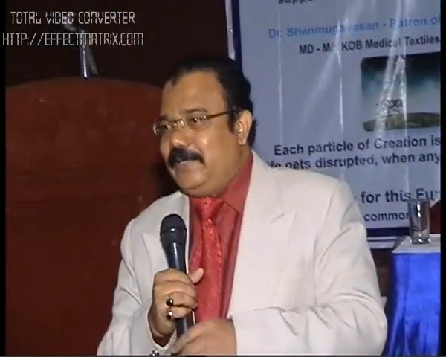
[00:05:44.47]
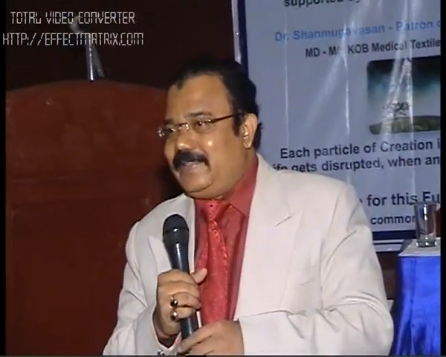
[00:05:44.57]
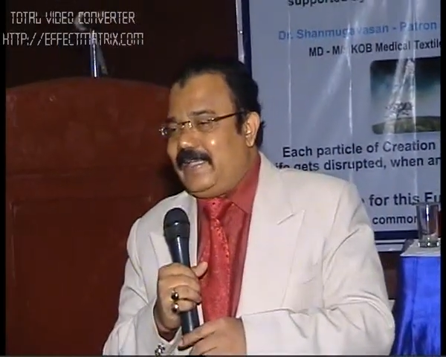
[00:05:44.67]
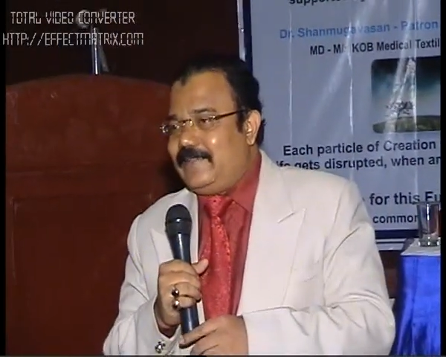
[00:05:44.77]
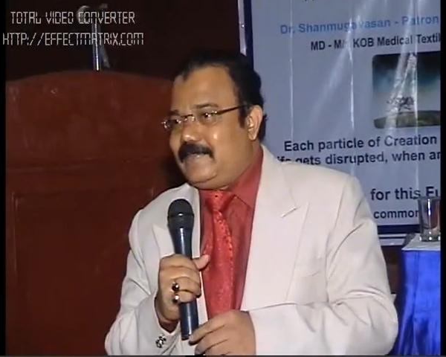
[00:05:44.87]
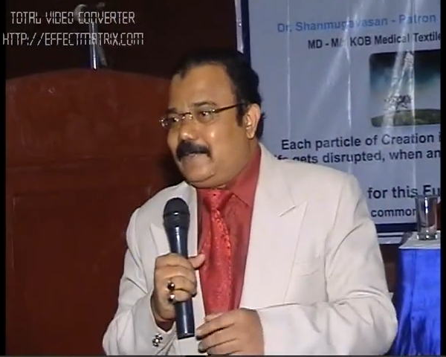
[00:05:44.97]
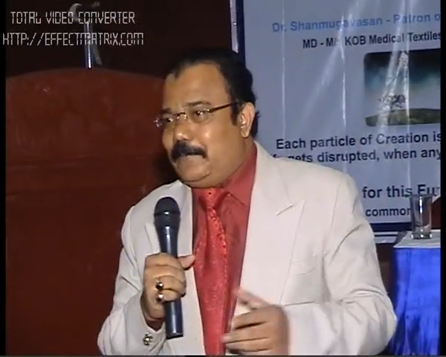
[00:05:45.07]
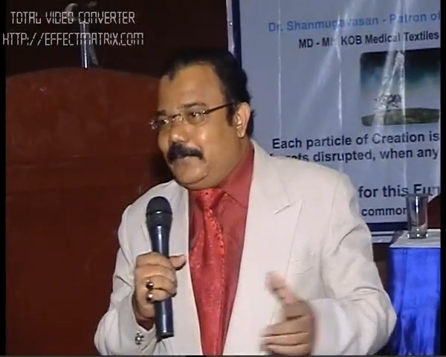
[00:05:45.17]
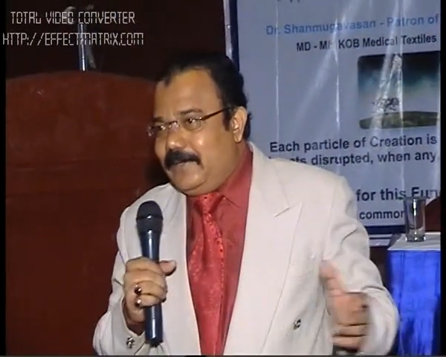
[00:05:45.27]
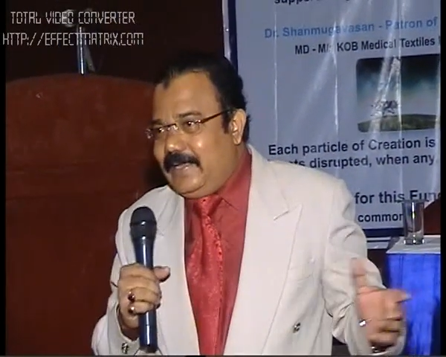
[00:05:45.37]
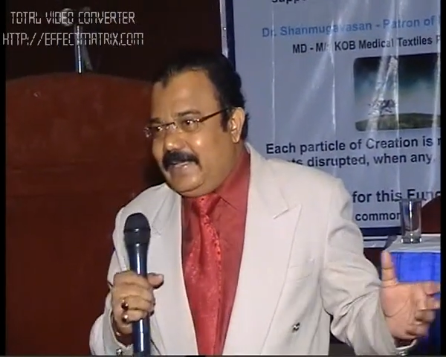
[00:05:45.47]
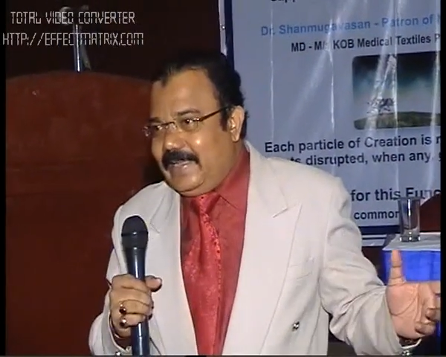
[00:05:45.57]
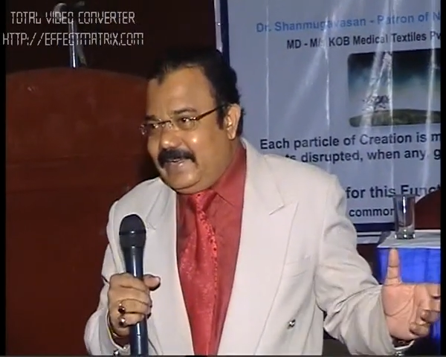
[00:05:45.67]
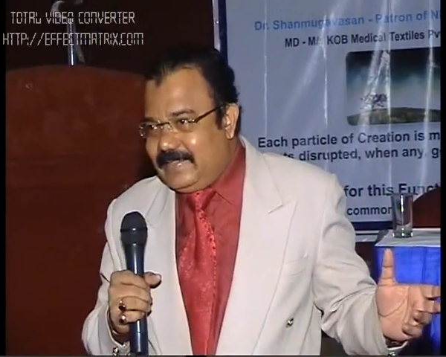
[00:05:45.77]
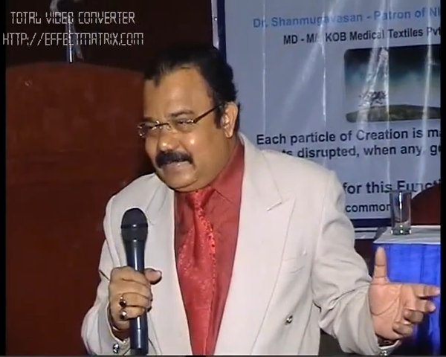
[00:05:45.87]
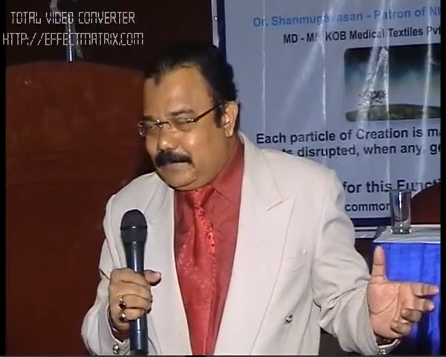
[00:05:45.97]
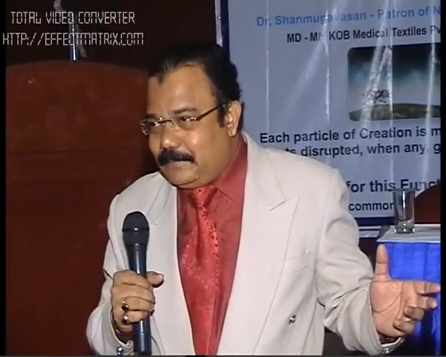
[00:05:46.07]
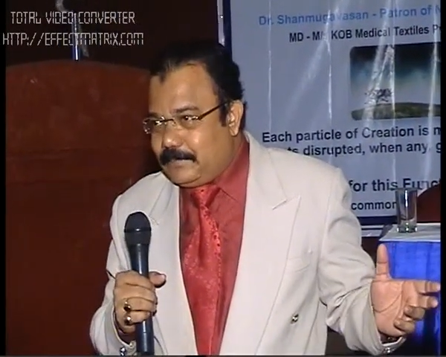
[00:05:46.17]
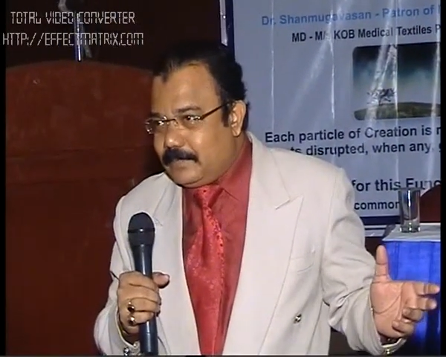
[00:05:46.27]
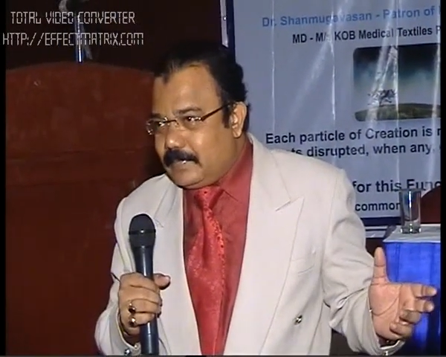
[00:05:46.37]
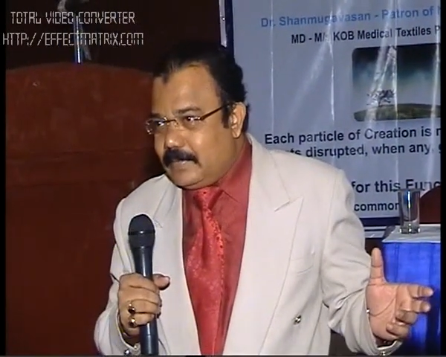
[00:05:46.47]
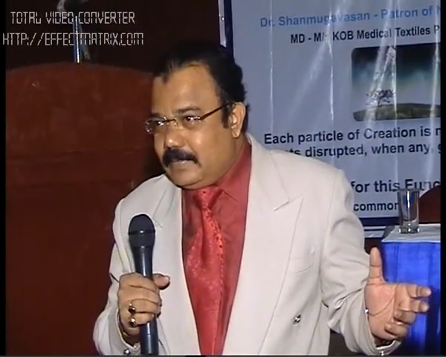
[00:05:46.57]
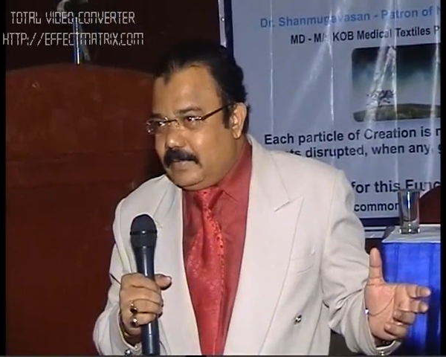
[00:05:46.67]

Now it thanks the bull like anything.